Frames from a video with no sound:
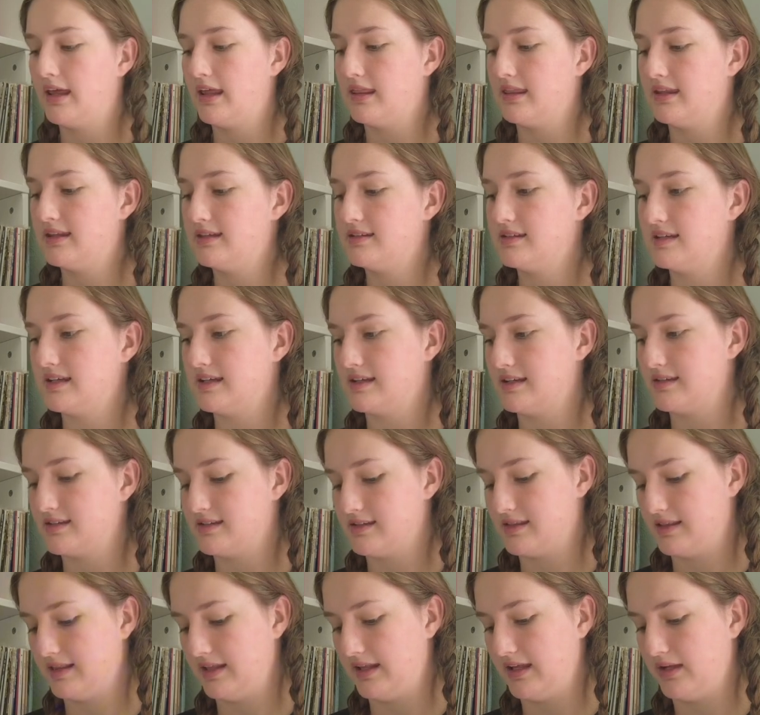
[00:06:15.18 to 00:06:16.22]
This is
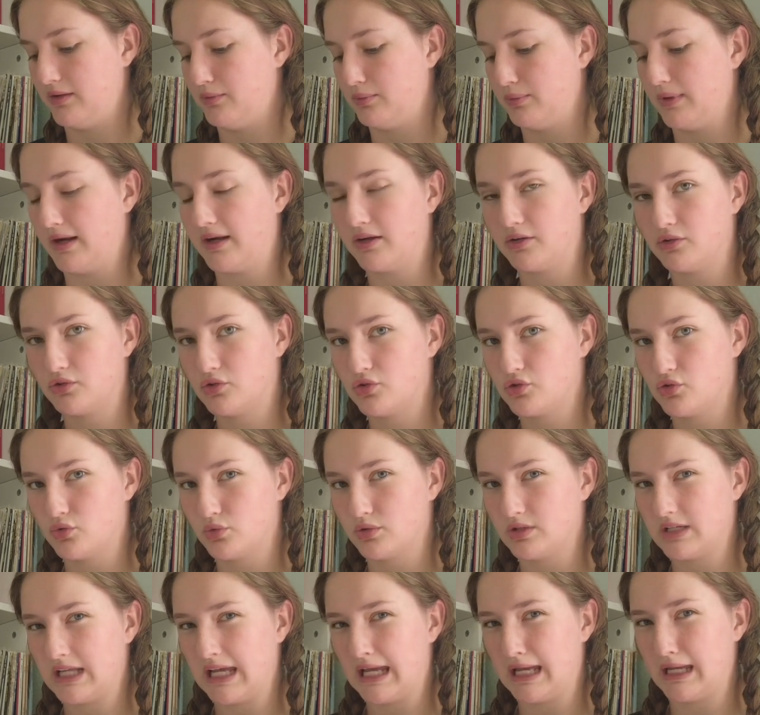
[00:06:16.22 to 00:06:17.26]
the Record Store
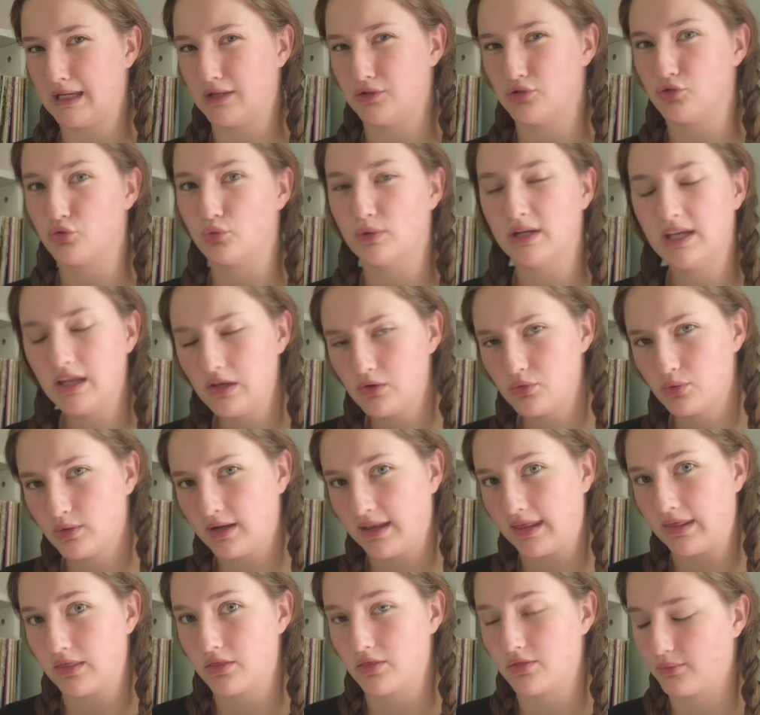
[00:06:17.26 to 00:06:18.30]
Day
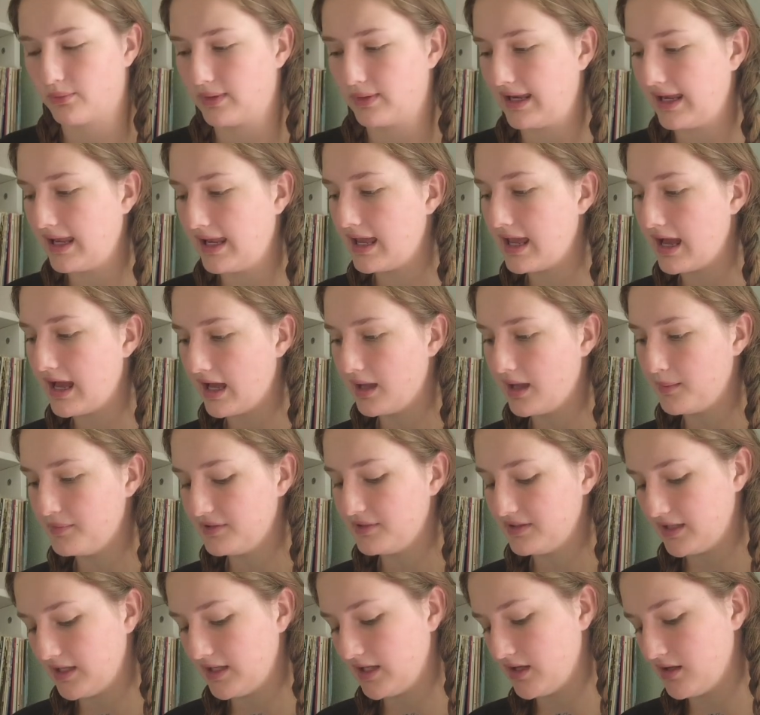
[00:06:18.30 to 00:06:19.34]
2023, I
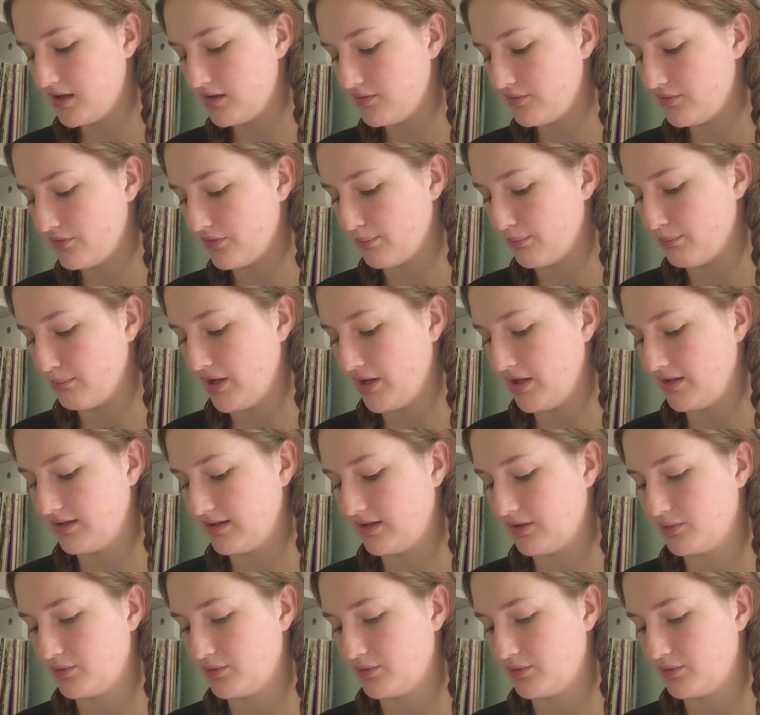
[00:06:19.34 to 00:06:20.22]
believe. Motley